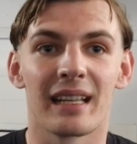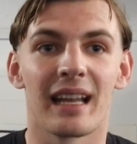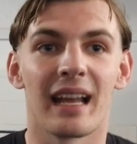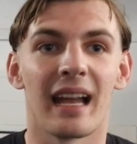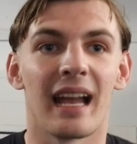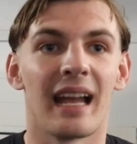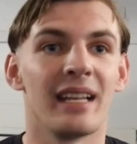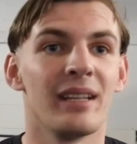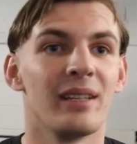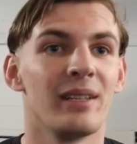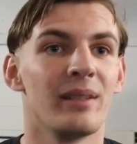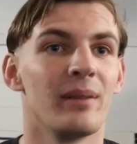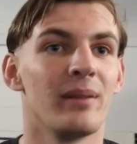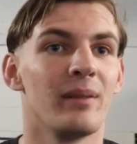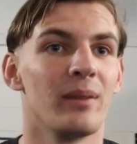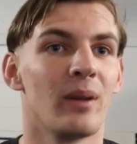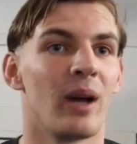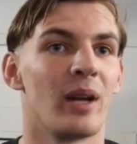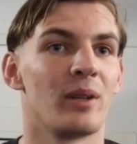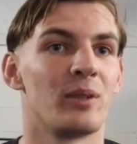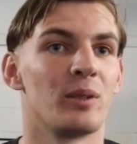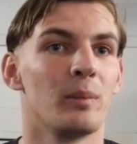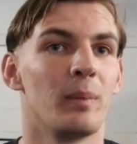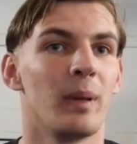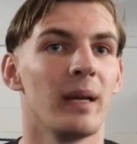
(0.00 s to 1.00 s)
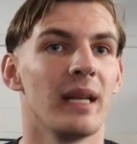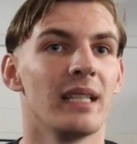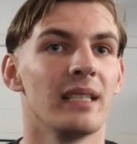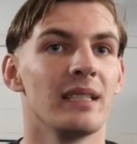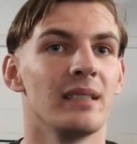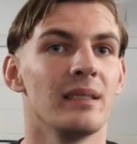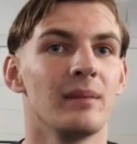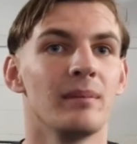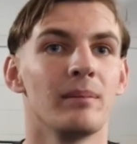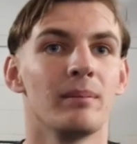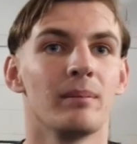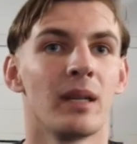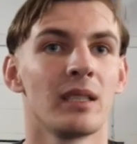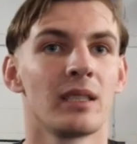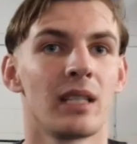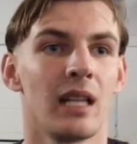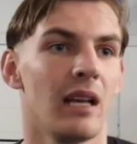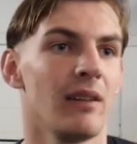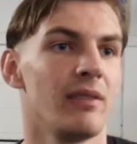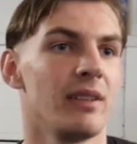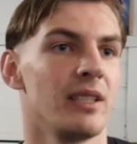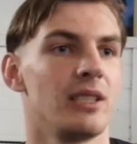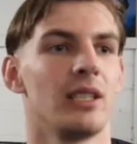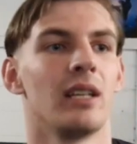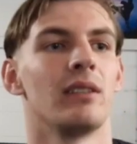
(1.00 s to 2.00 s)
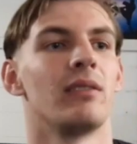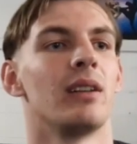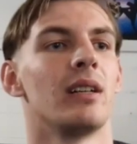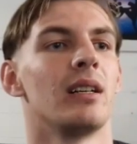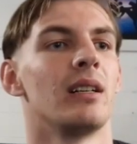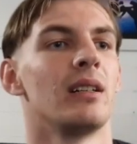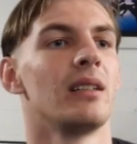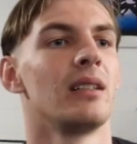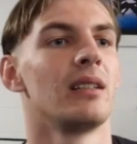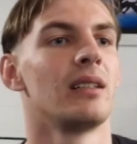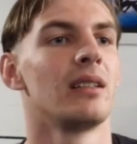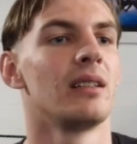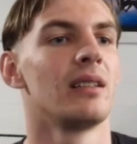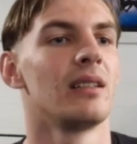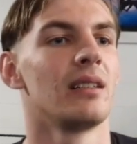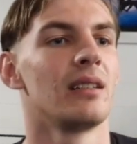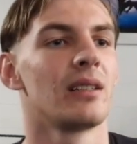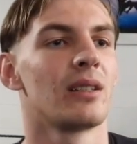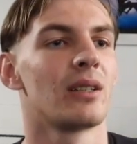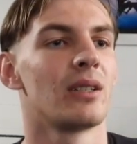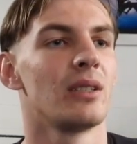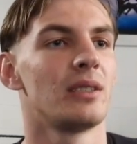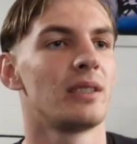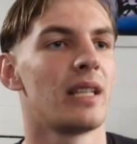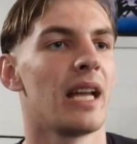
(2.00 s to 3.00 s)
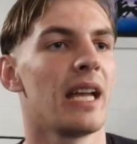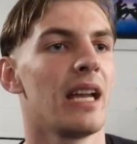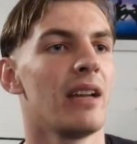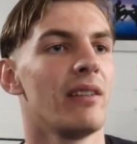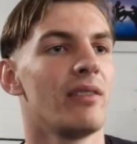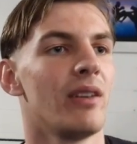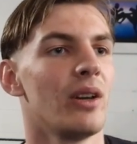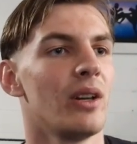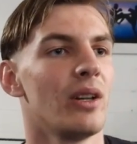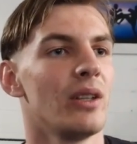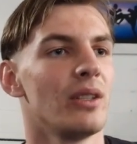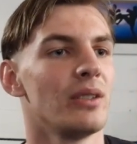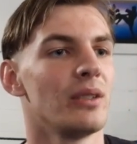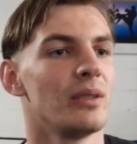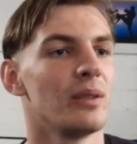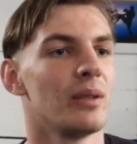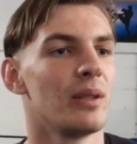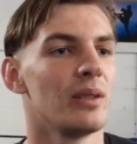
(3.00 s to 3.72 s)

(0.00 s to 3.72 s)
and Nigel Benn must love each other because they have earned